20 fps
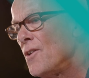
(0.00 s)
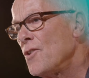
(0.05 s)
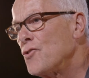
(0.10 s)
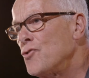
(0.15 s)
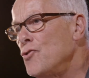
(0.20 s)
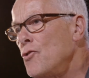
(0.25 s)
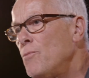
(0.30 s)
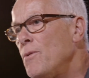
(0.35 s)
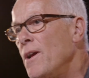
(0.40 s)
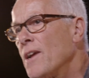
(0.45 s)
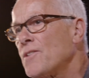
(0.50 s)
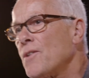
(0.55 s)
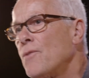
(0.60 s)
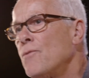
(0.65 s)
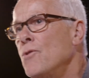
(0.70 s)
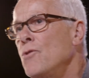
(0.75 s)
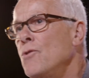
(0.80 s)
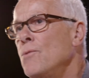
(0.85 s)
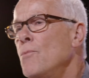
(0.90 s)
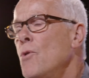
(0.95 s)

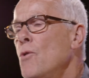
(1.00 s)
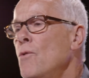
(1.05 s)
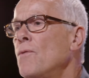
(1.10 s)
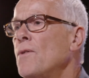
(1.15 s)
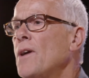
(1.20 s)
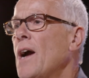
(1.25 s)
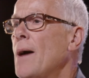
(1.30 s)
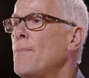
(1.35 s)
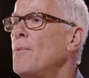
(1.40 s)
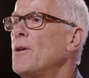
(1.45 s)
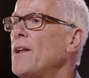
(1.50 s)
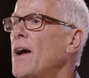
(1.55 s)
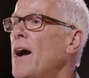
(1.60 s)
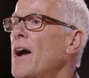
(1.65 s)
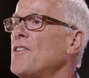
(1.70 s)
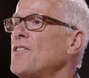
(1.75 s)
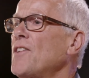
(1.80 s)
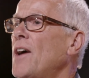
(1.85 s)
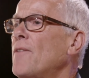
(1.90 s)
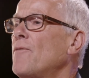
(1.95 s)
Zooplankton remove carbon
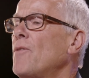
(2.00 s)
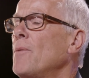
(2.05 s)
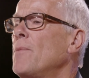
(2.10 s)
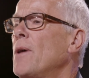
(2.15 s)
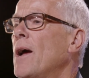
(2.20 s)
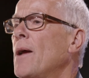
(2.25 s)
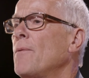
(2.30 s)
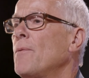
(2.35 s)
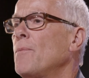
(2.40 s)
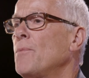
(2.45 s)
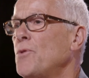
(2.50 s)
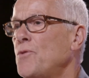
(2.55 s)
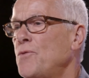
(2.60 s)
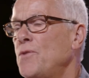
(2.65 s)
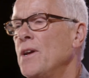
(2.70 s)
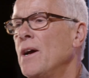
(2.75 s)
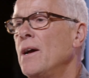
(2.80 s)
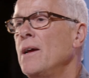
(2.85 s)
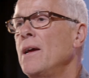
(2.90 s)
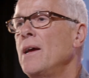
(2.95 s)
dioxide from the
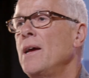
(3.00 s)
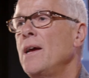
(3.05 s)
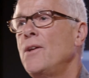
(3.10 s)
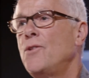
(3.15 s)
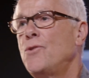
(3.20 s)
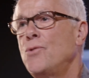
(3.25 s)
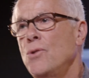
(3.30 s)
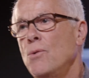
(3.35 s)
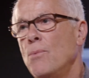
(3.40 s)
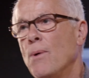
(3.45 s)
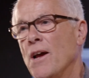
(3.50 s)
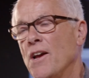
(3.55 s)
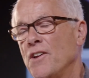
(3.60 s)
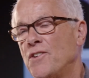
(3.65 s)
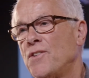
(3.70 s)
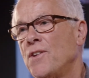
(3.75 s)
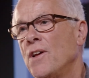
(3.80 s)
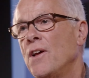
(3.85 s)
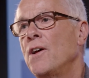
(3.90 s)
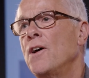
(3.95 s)
atmosphere in two
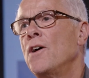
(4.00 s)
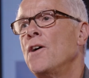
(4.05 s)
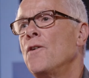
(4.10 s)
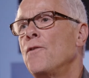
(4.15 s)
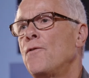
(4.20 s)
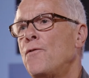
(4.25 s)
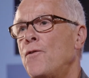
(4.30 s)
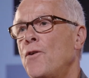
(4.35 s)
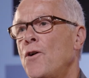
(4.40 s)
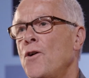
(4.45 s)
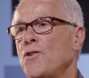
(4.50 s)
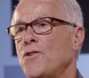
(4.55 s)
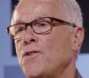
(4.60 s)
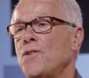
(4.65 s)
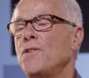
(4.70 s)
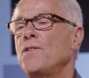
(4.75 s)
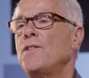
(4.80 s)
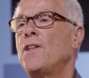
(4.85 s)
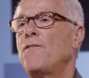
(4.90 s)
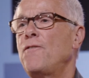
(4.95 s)
ways.
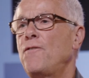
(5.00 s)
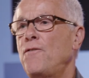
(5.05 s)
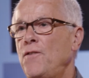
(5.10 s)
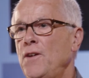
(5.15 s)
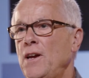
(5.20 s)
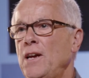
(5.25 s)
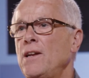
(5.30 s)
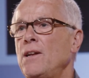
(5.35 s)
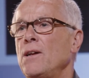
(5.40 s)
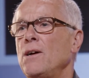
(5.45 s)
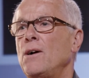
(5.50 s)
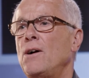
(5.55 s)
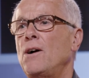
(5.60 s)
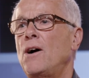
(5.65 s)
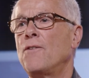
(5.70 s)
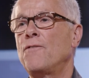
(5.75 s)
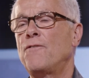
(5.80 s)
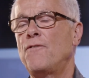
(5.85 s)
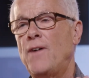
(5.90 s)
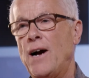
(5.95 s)
First, they feed
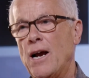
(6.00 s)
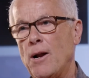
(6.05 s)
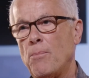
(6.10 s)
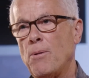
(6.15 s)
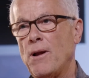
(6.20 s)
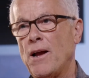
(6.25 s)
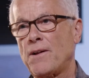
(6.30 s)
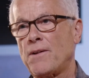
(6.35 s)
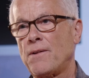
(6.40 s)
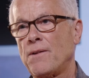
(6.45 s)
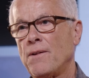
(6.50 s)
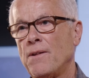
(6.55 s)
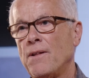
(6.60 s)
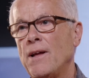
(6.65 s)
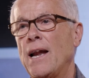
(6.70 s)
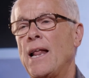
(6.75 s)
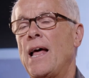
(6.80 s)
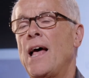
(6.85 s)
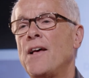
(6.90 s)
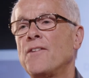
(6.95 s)
on phytoplankton
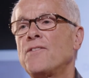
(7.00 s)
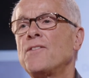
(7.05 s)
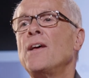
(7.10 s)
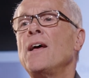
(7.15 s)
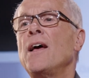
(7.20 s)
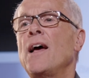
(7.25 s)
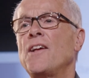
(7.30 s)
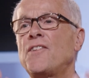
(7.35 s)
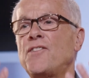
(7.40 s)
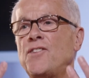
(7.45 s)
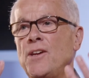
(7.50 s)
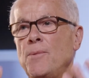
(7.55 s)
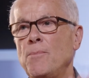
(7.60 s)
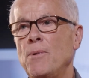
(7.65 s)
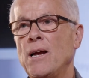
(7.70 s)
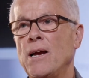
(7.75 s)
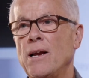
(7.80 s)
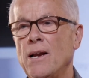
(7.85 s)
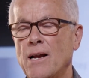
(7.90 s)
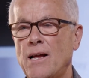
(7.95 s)
that has
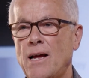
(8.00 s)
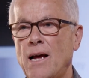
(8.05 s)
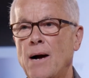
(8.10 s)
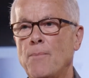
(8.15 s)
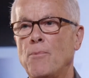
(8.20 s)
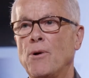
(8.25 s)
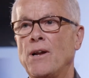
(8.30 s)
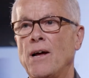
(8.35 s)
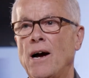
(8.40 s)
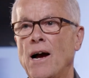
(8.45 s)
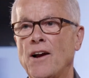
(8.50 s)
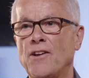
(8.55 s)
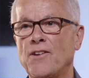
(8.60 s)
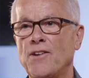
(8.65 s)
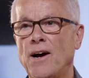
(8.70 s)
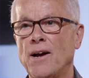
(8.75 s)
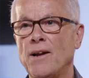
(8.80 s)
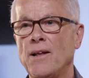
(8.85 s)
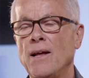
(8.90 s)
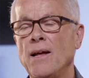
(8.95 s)
assimilated carbon
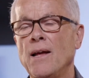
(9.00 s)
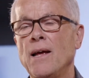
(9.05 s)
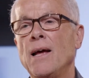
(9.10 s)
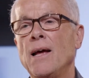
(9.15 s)
dioxide.